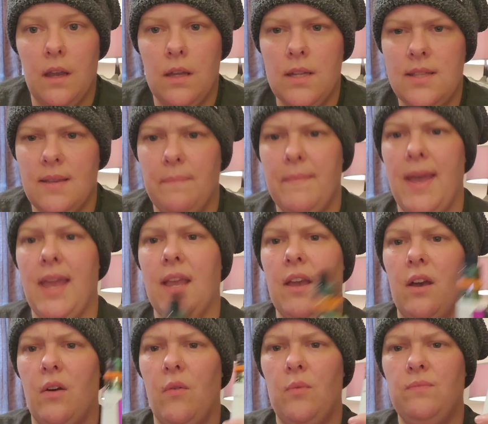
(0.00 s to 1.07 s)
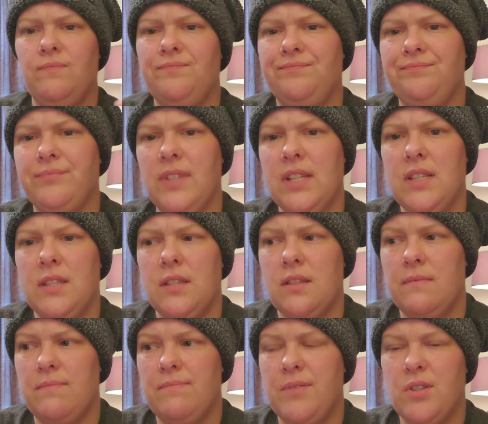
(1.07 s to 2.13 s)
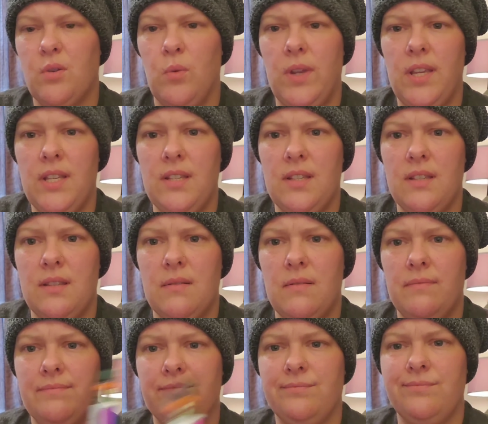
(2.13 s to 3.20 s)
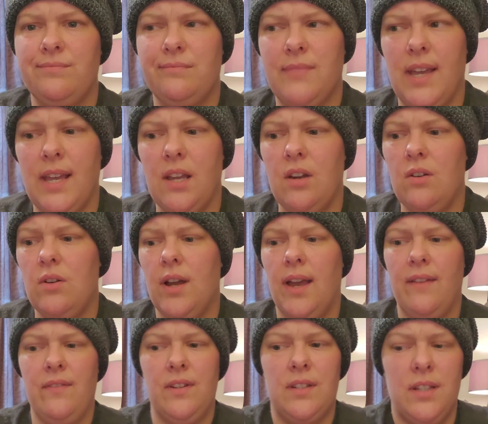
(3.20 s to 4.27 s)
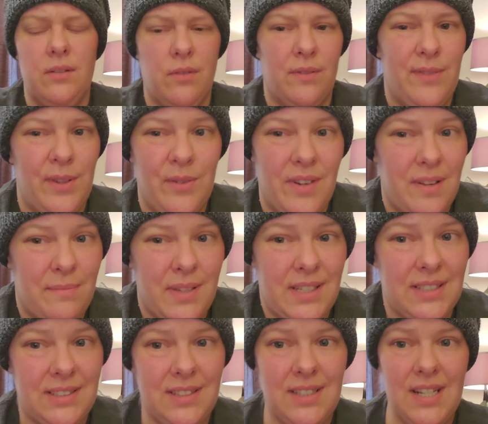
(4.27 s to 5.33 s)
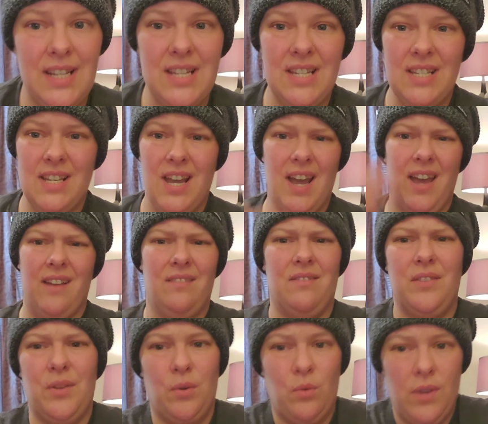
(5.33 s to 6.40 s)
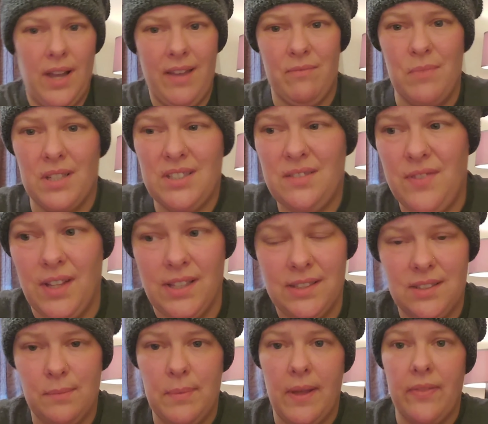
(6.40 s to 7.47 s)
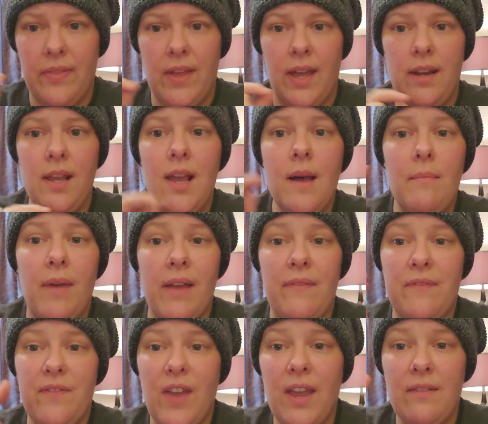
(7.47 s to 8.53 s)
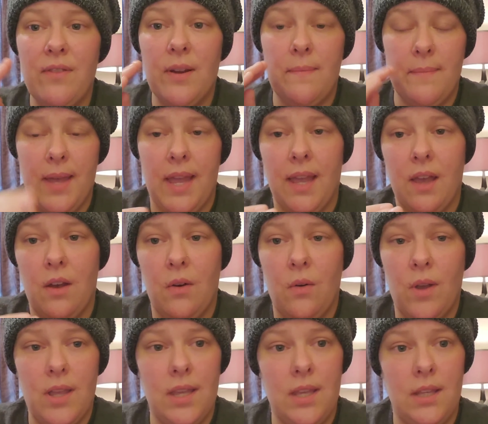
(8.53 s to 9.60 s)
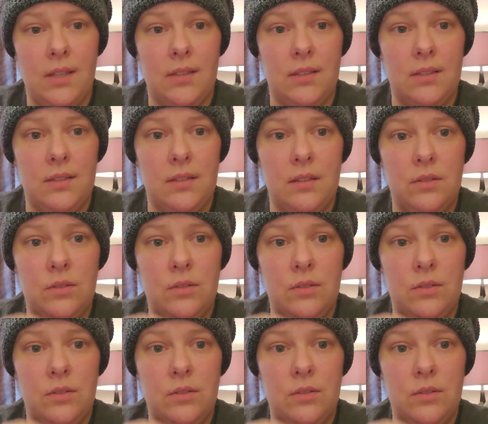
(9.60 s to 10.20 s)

it's a mango. It's squeezed mango. I haven't did a review on it because I don't know. I have mixed feelings about that. My favorite mango is